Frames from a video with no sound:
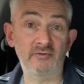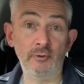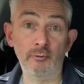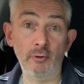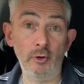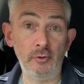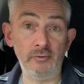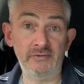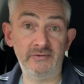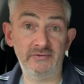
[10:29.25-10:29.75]
the
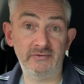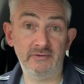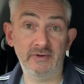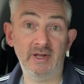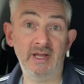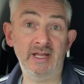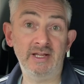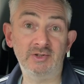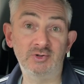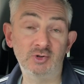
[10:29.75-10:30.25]
roof.
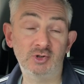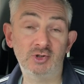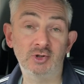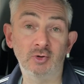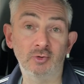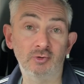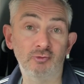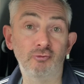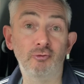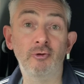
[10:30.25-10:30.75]
It just
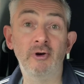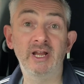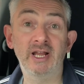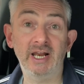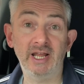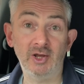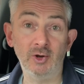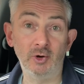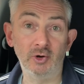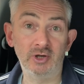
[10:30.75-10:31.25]
looks
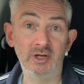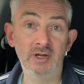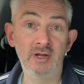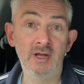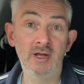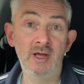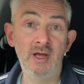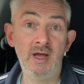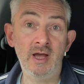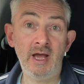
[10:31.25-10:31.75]
really good.
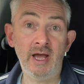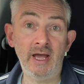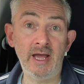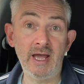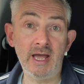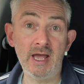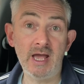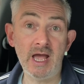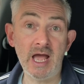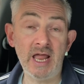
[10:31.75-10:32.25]

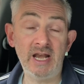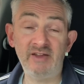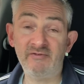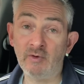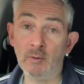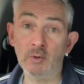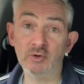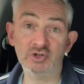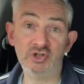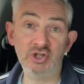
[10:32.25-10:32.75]
And if
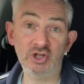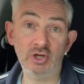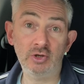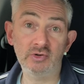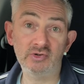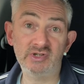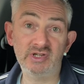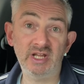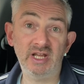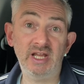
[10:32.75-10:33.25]
I want to
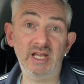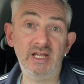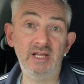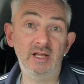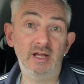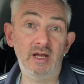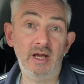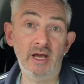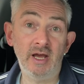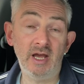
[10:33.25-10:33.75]
use the
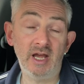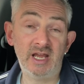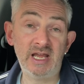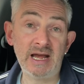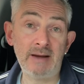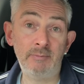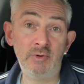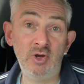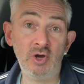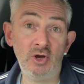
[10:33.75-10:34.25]

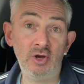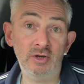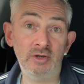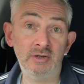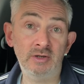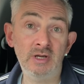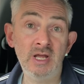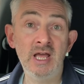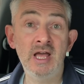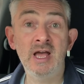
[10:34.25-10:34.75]
cab
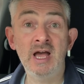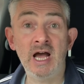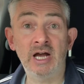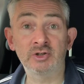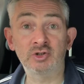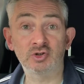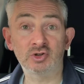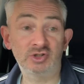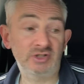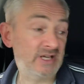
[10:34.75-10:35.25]
curtain, I
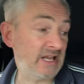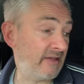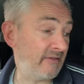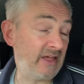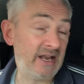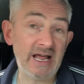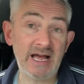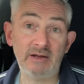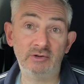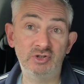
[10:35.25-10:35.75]
just get
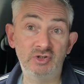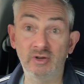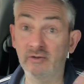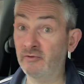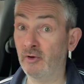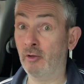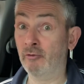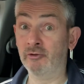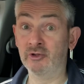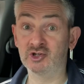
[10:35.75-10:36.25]
that out
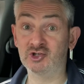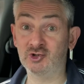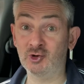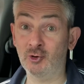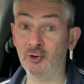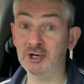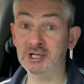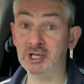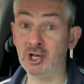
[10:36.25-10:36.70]
of the storage